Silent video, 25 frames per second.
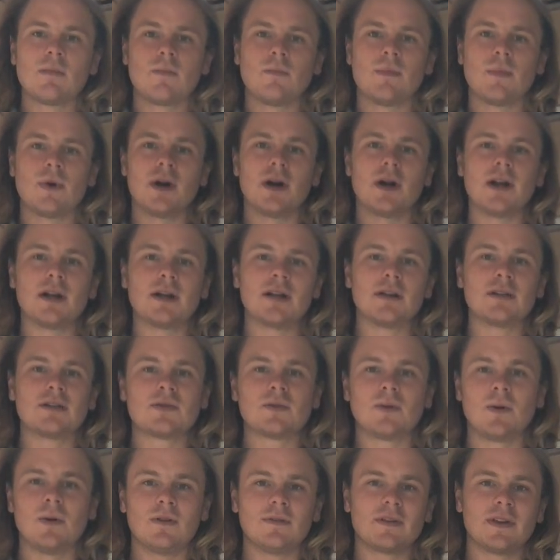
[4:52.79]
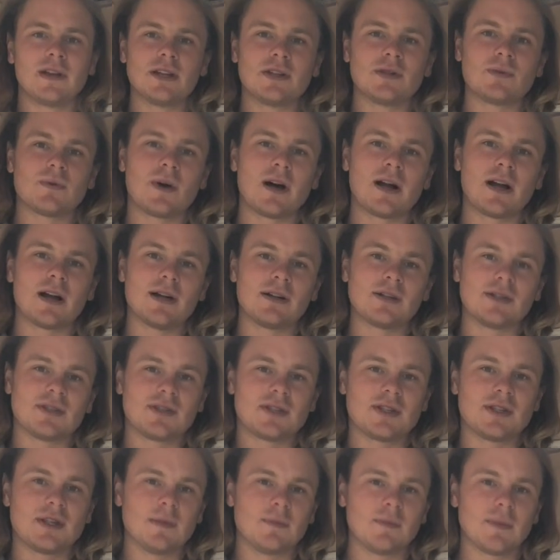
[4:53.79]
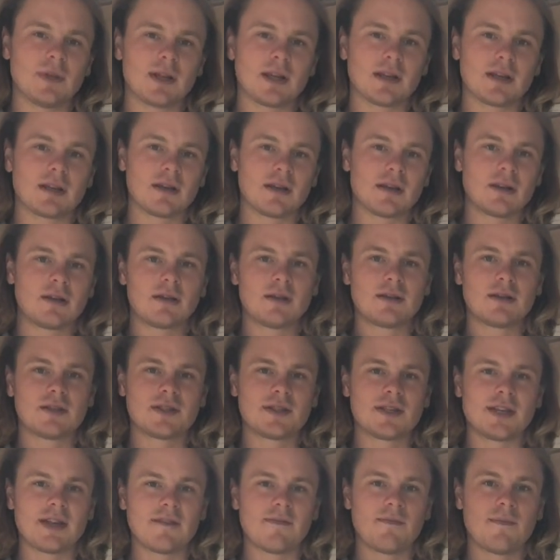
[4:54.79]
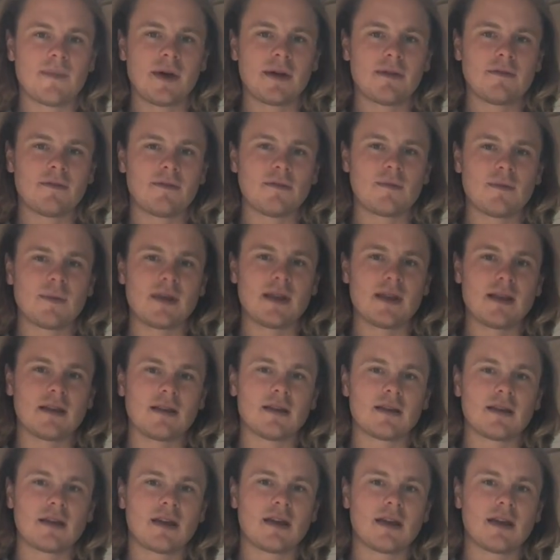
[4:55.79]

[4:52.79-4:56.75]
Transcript: but 12 gauge wire just seemed like a safe bet for me,